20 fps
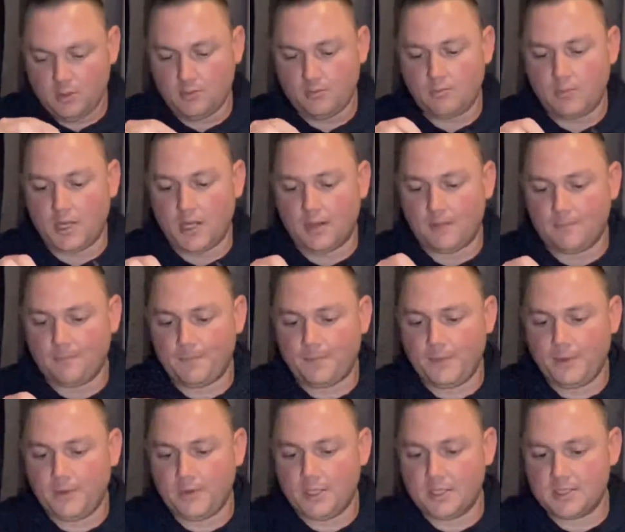But
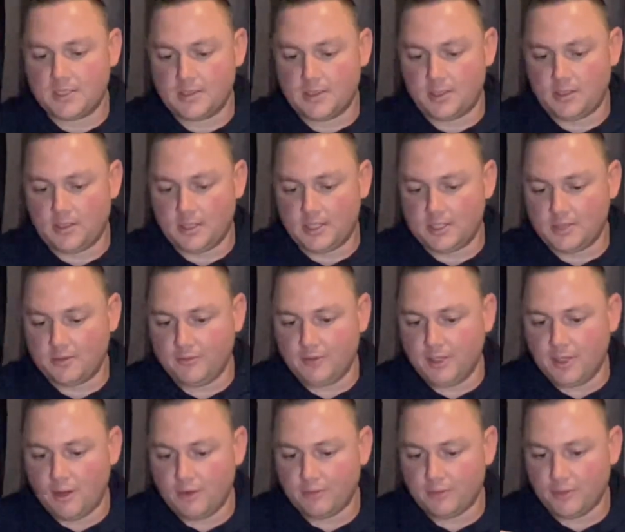that's a
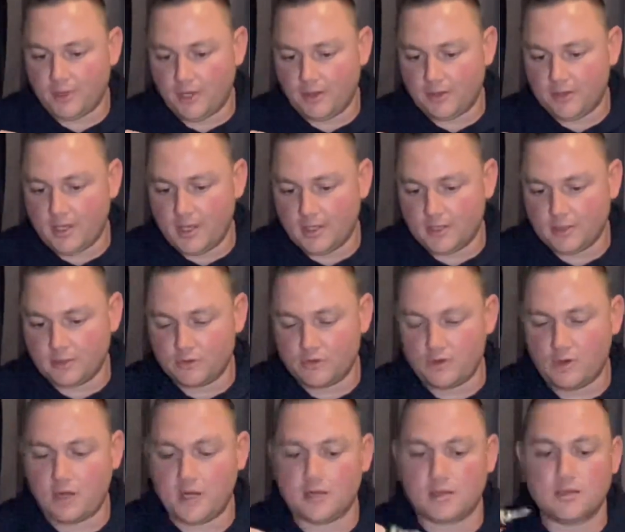video for another day to
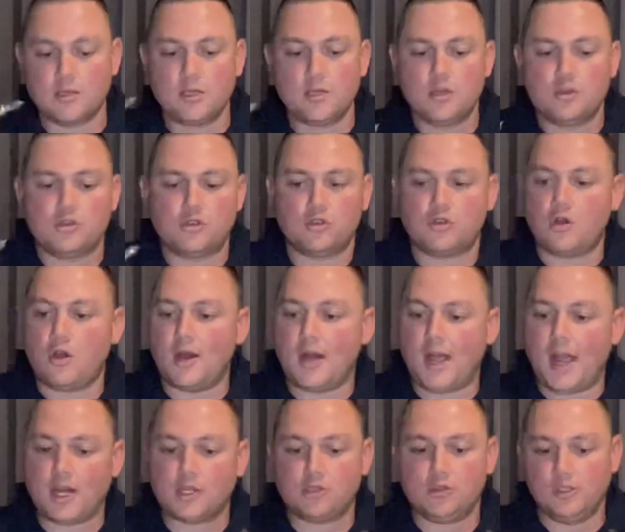try and
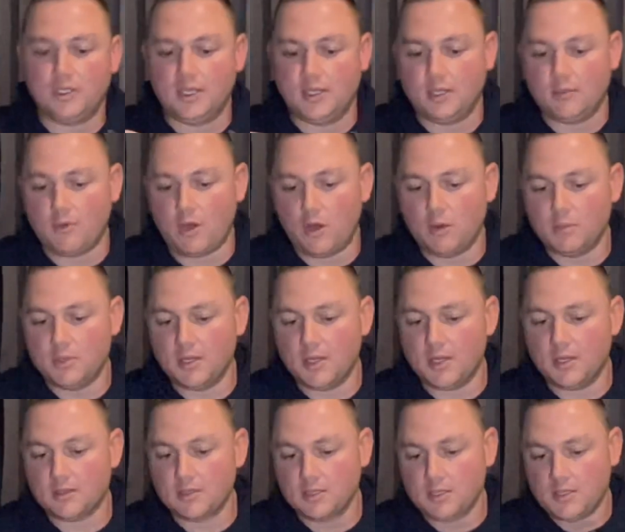actually get the bulb in
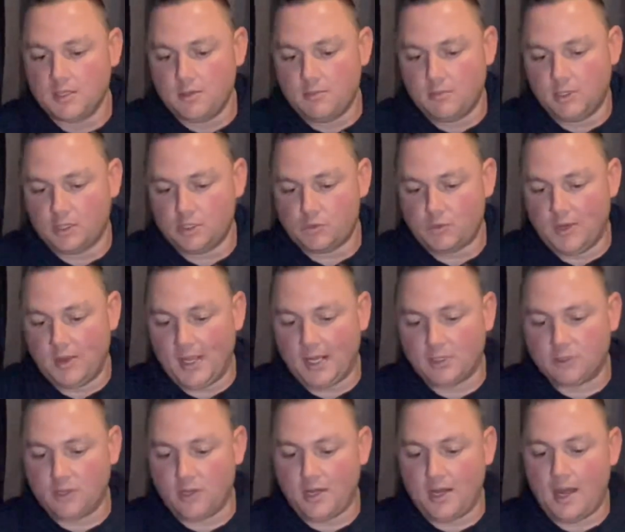there, because when they
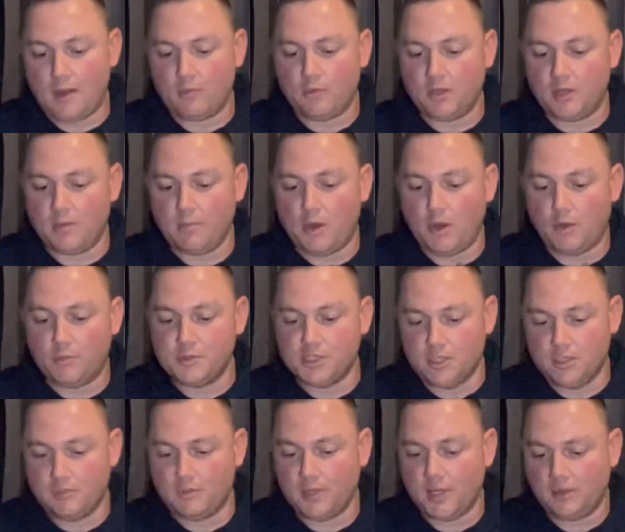turn up with the bulbs in
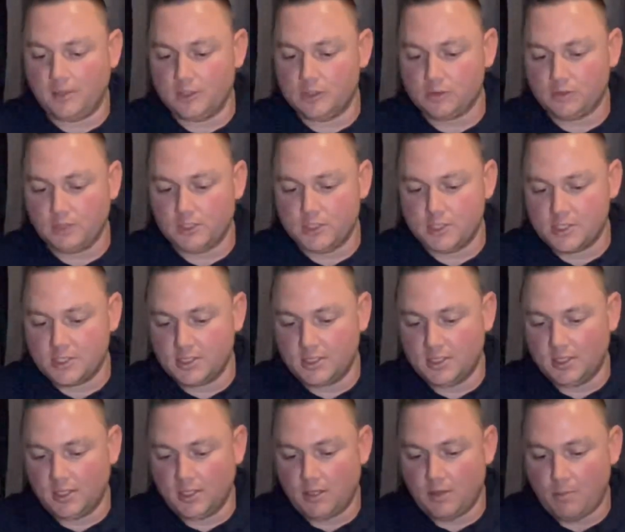them, they're literally just
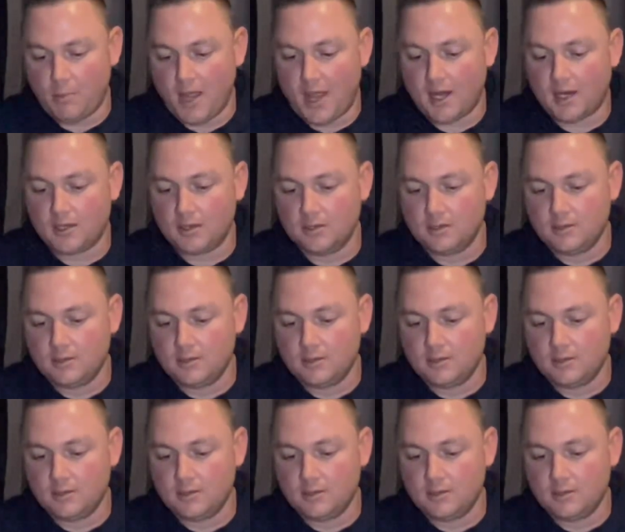sitting in the back